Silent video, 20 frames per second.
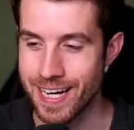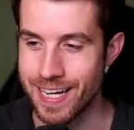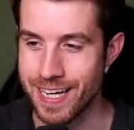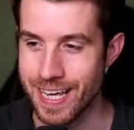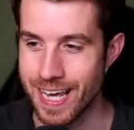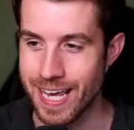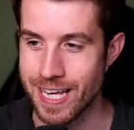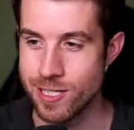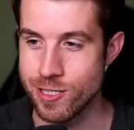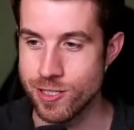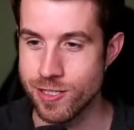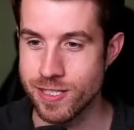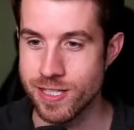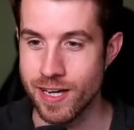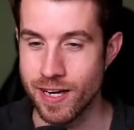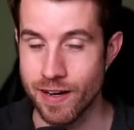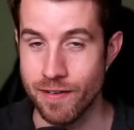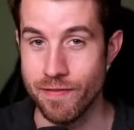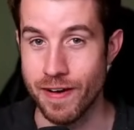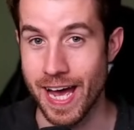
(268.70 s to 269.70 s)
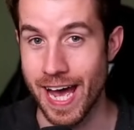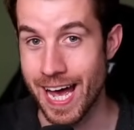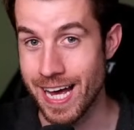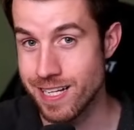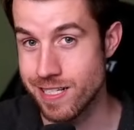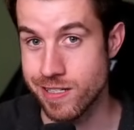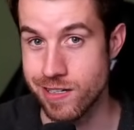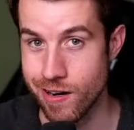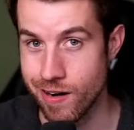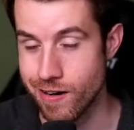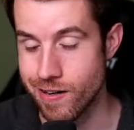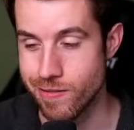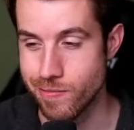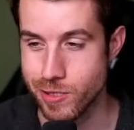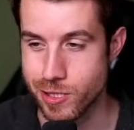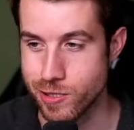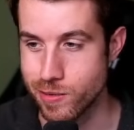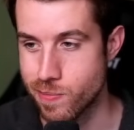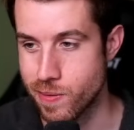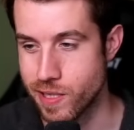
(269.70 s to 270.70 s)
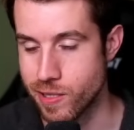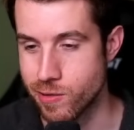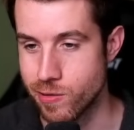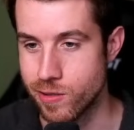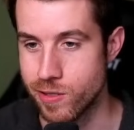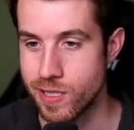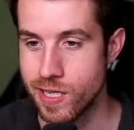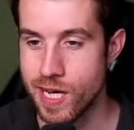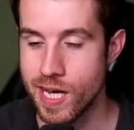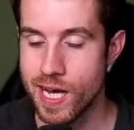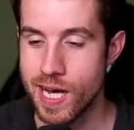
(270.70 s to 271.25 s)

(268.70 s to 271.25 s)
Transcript: Agents of Asgard, which is pretty cool.